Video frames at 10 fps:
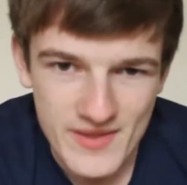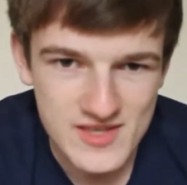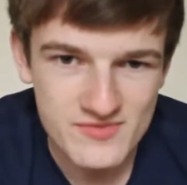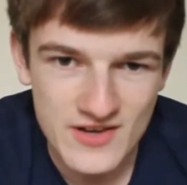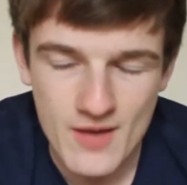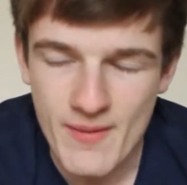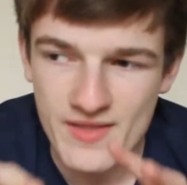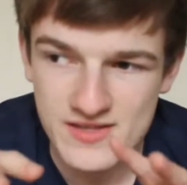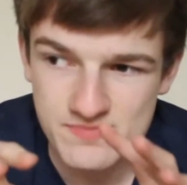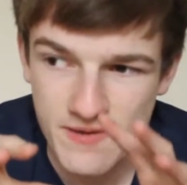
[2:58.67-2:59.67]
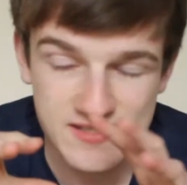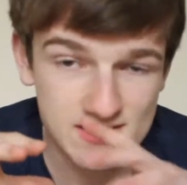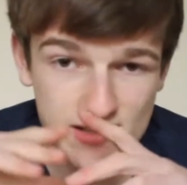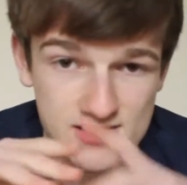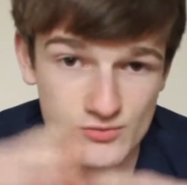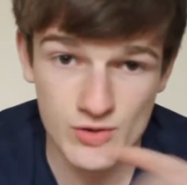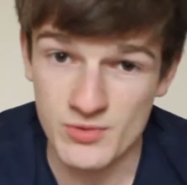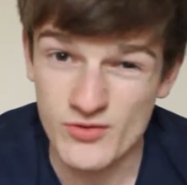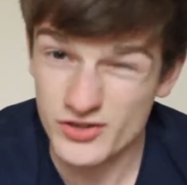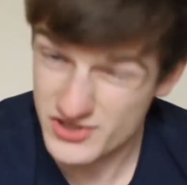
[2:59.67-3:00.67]
But I made this video about this. Basically it's a
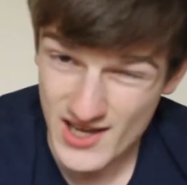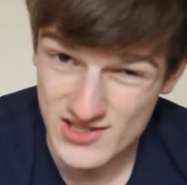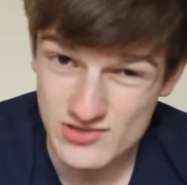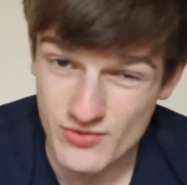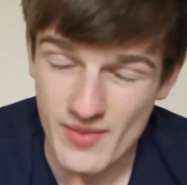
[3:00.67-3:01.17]
room we've got detached